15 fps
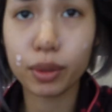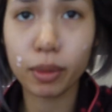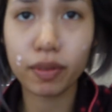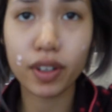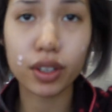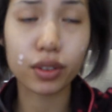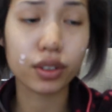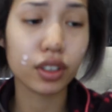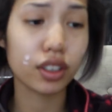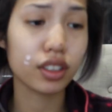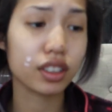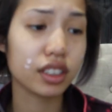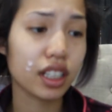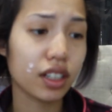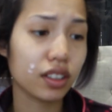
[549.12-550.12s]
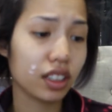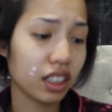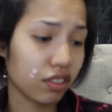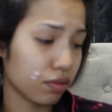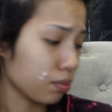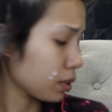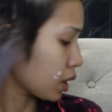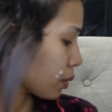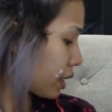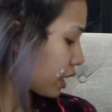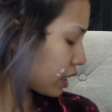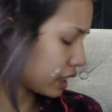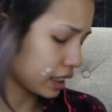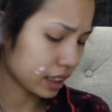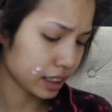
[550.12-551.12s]
my father-in-law is now leaf blowing,
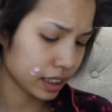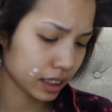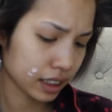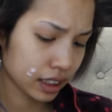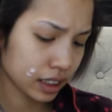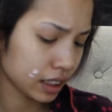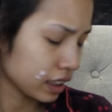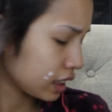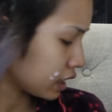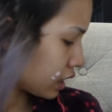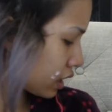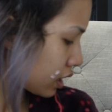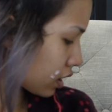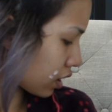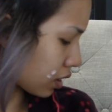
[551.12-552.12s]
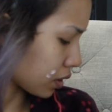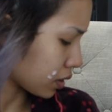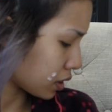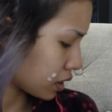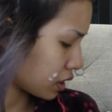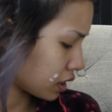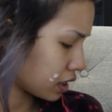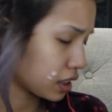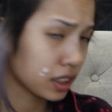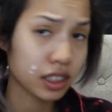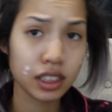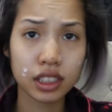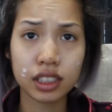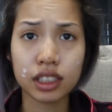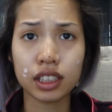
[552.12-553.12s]
so
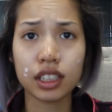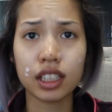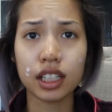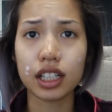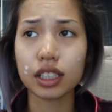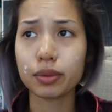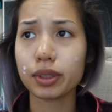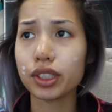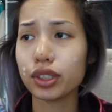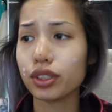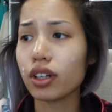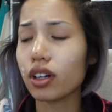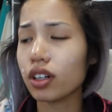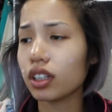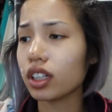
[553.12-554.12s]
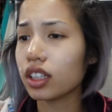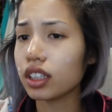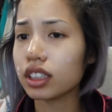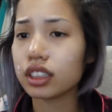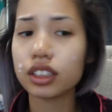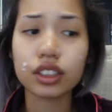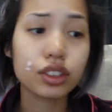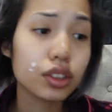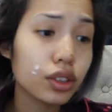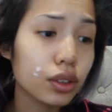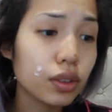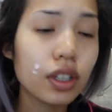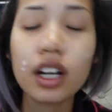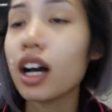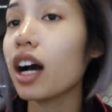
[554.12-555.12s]
that's what y'all are listening to.
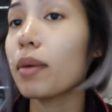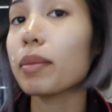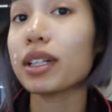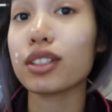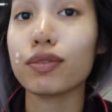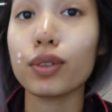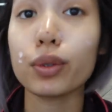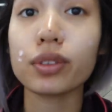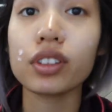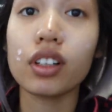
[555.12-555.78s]
I'm about to fold the